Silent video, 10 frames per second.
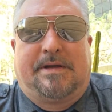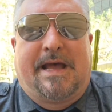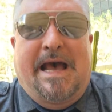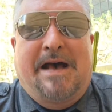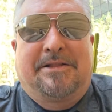
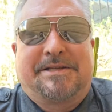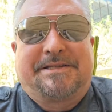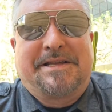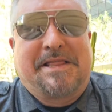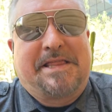
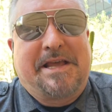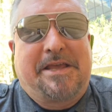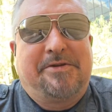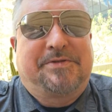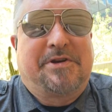Allison,
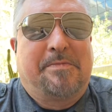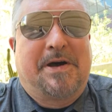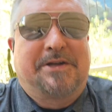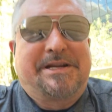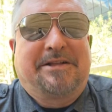thank you so
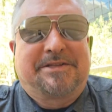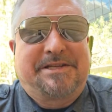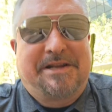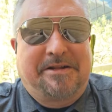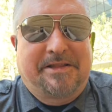much.
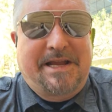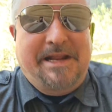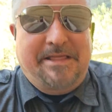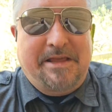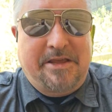Allison and
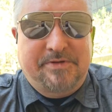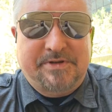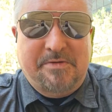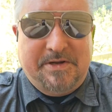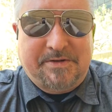Lainey, thank you
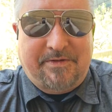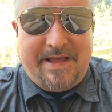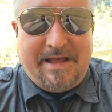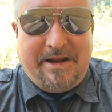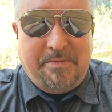so much for
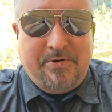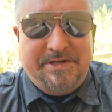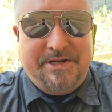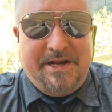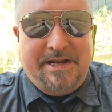that. I
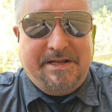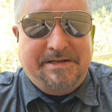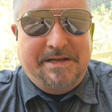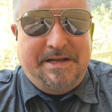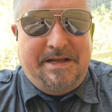appreciate
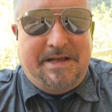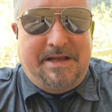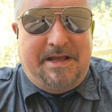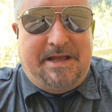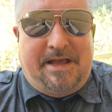it.
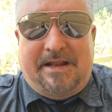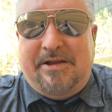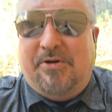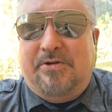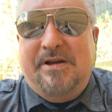And
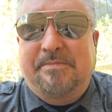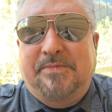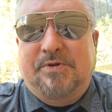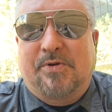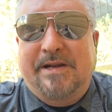you all come
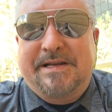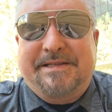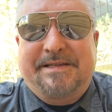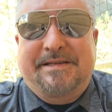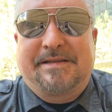join
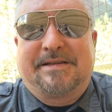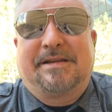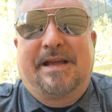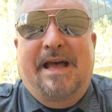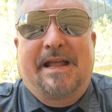us
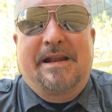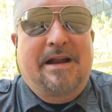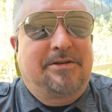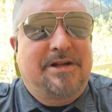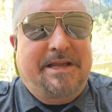at
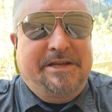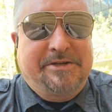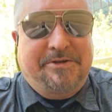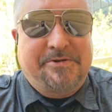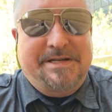9 o'clock
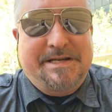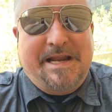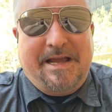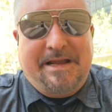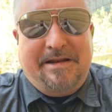Eastern
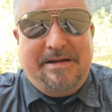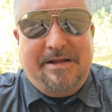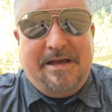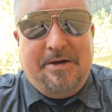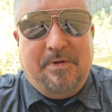tonight.
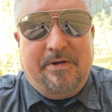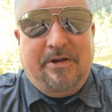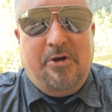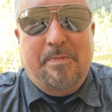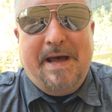We're going
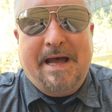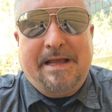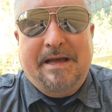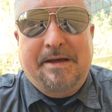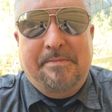to go back.
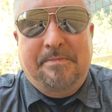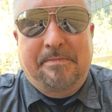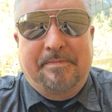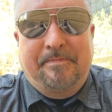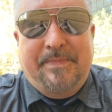
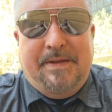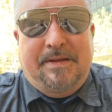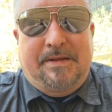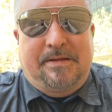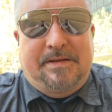
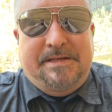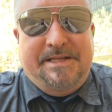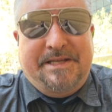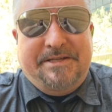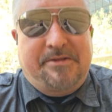
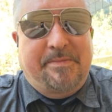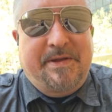Dizzy's clipping